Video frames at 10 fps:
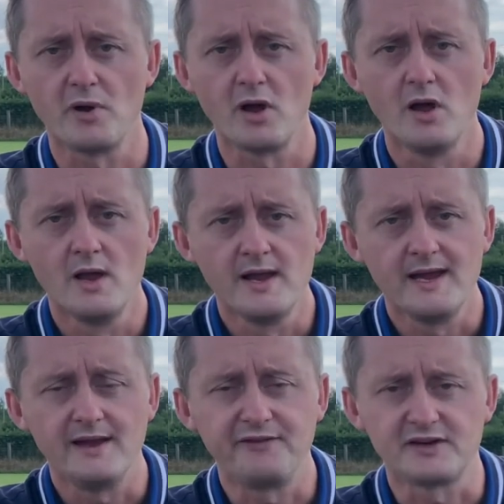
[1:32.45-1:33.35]
But
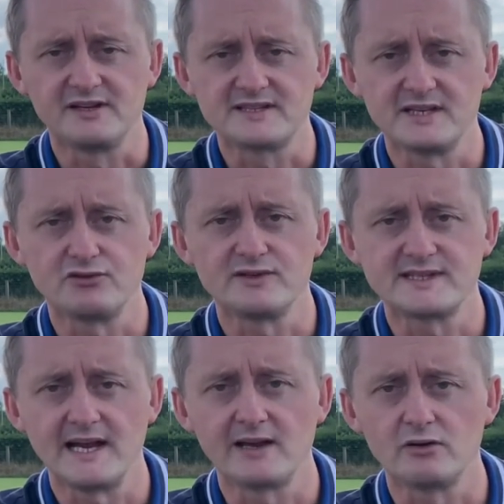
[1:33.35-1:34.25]
if you're considering
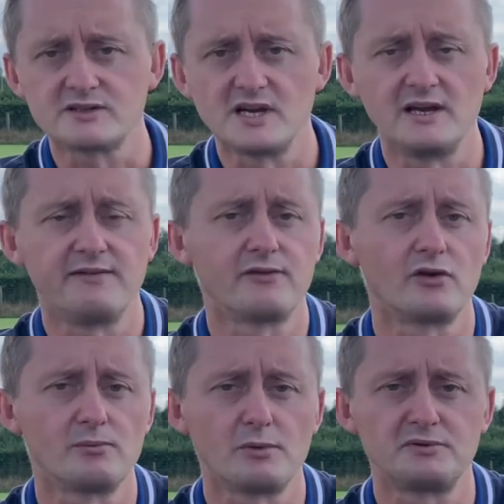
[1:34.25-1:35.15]
selling, or certainly if you've got
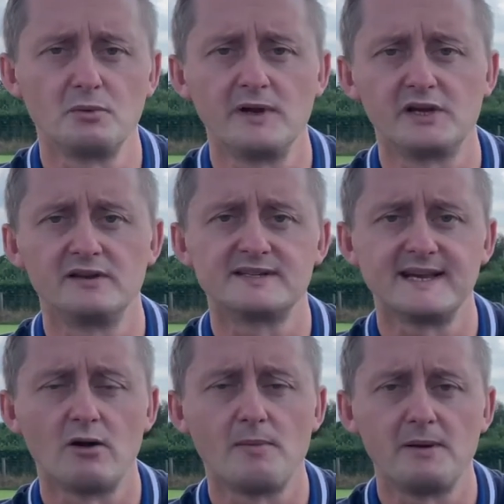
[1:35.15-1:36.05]
a property where you can
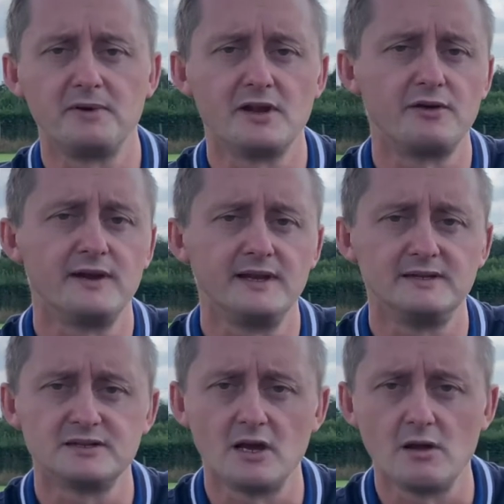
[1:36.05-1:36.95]
sell, maybe you don't need
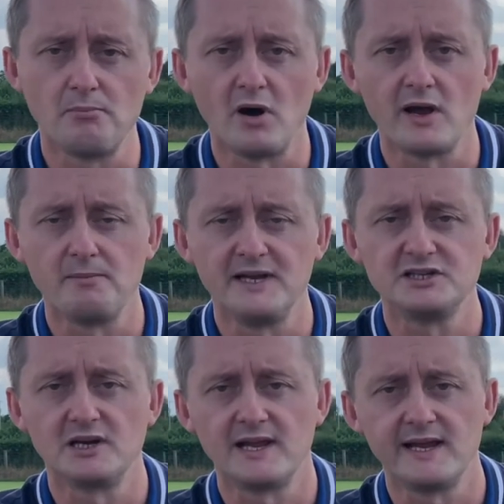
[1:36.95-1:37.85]
to buy
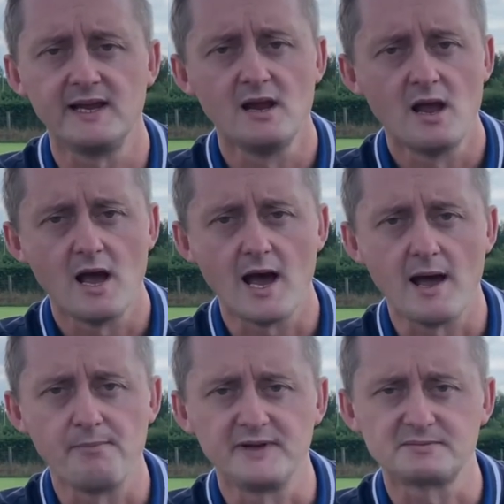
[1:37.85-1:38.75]
immediately,
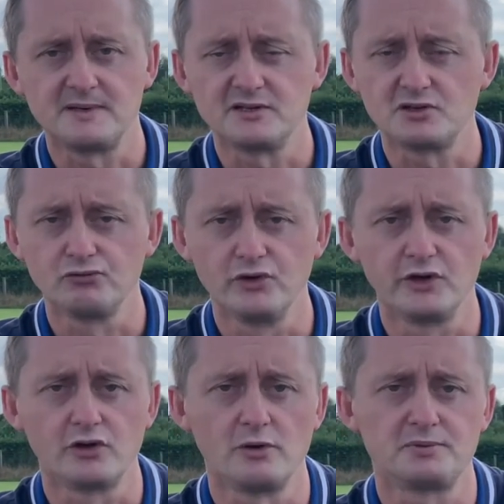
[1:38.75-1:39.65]
there's potentially a really
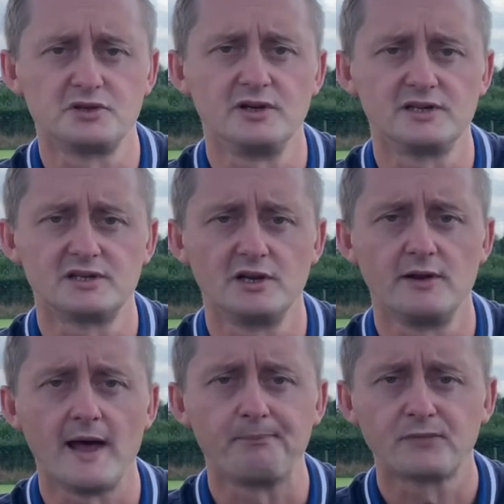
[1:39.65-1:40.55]
good opportunity to do
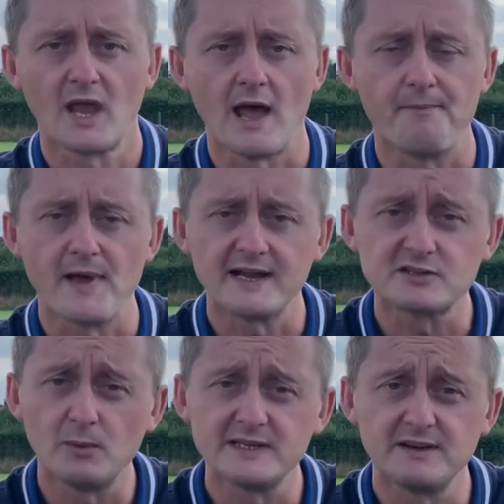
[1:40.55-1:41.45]
that. As
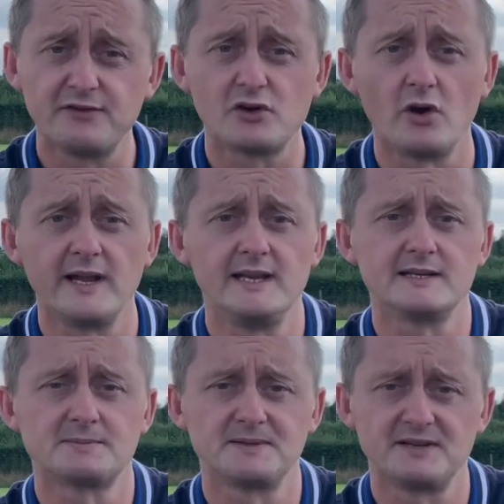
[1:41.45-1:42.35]
always, if you've got any
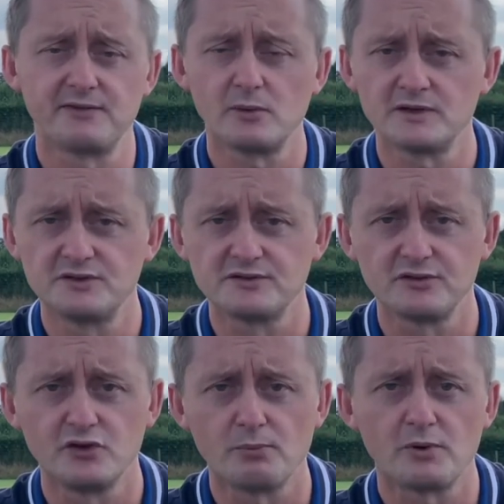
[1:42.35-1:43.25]
specific questions
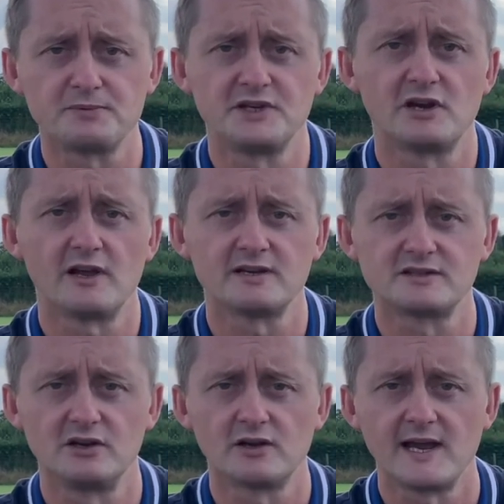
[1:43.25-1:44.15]
on your property you'd like us
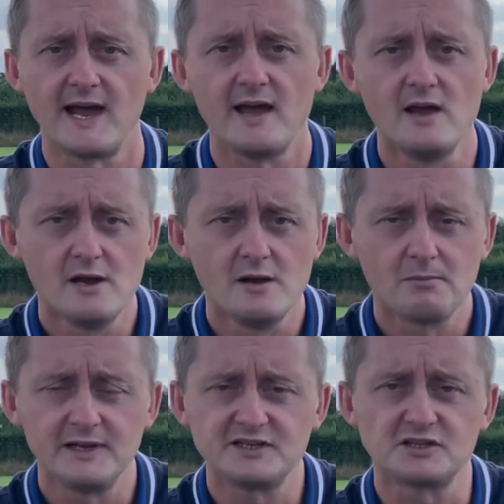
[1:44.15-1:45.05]
to look at,
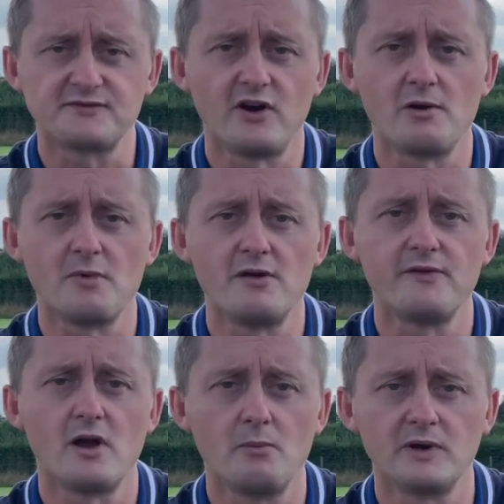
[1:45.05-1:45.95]
please just fire them
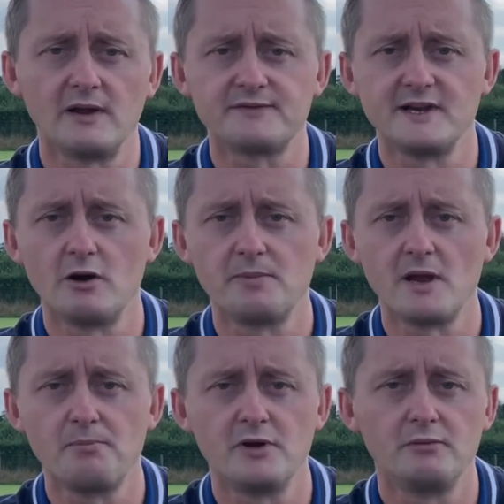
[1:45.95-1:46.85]
over and we'd love to help
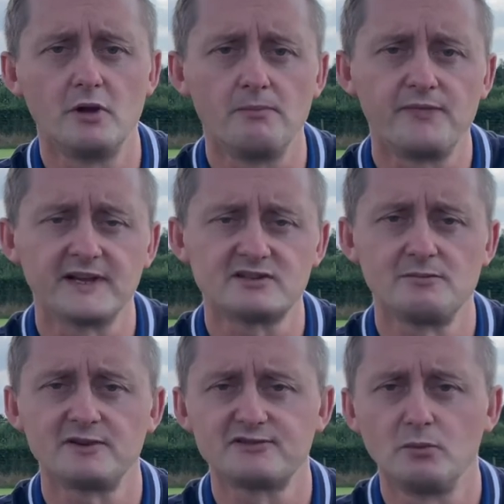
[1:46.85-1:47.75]
you. But look, thanks so
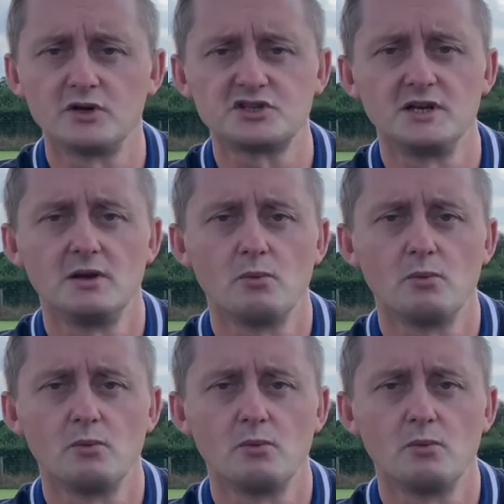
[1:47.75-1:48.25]
much for watching.